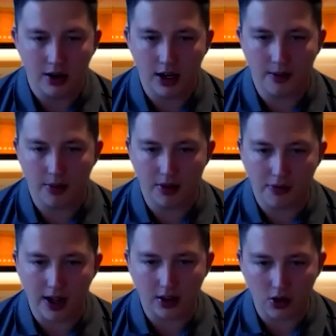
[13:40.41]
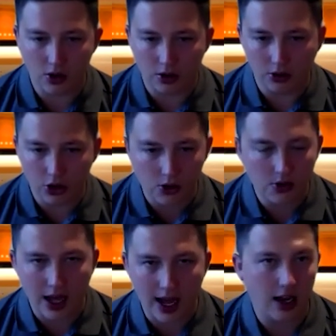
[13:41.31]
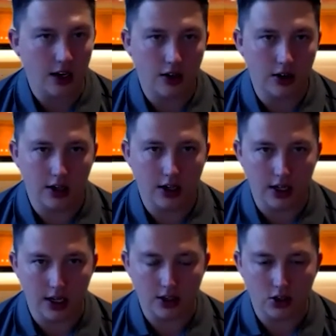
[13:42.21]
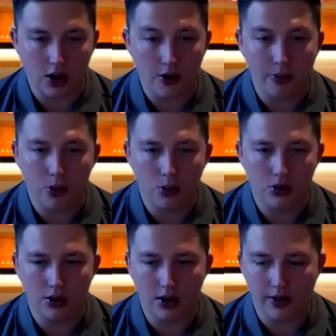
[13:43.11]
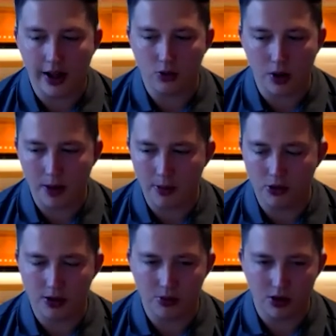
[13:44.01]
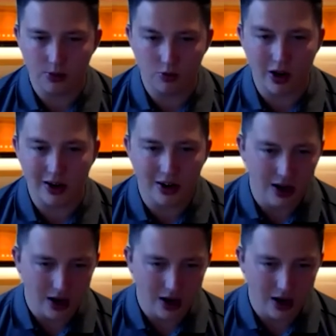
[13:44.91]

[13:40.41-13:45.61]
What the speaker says: The fact that you can do that is so important, and that's where people sometimes run